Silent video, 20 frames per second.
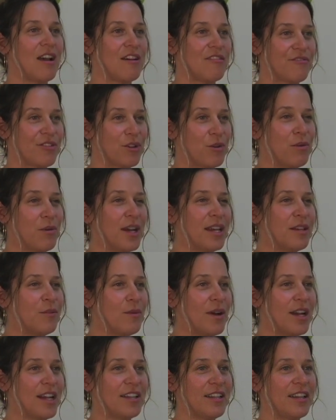For quite a
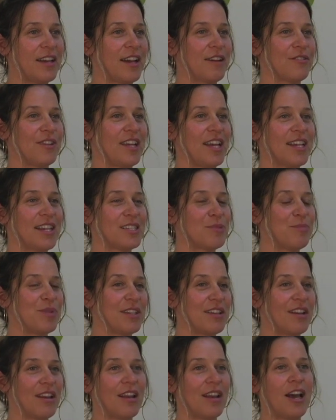while now, there has
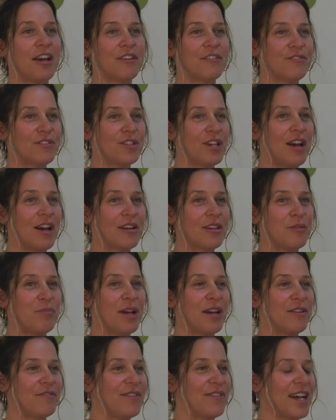been a lot of talk
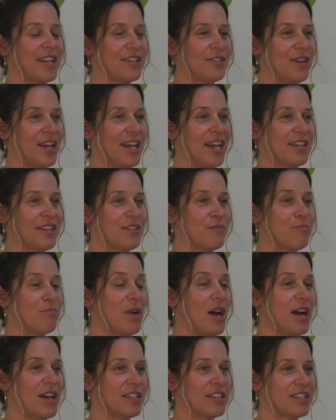about value-added
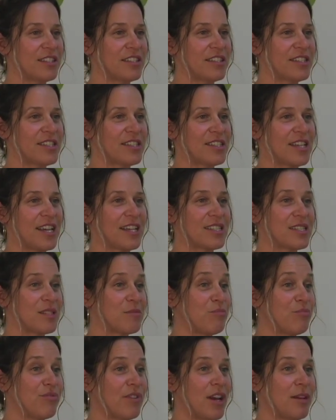models as a
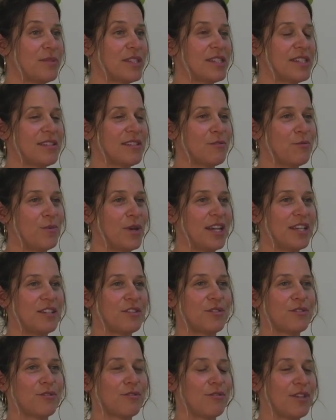promising way
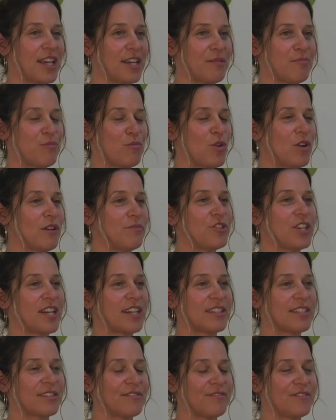to create more
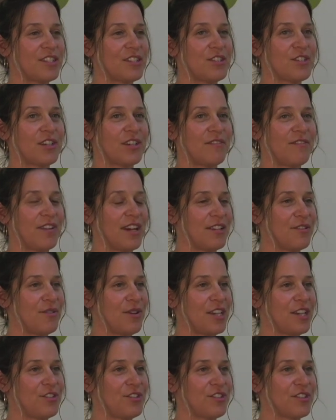objective teacher
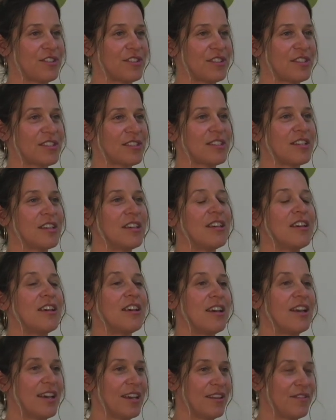evaluations.
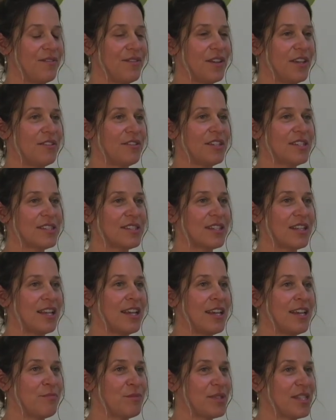And various
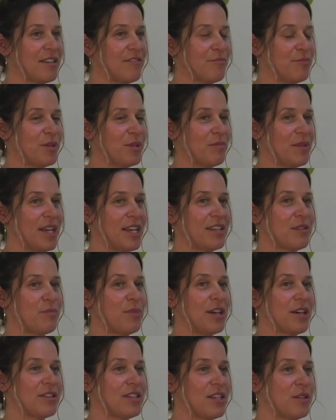claims have been made
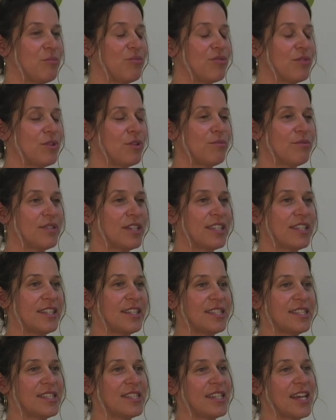about the
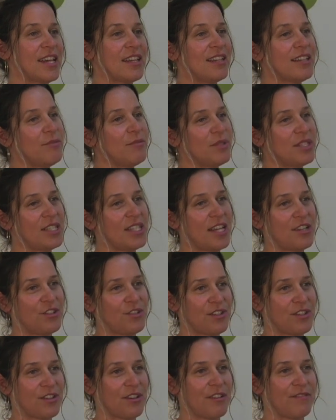appropriateness and
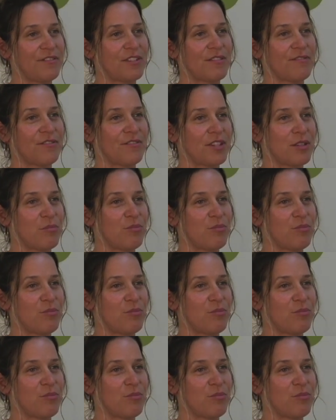limitation of different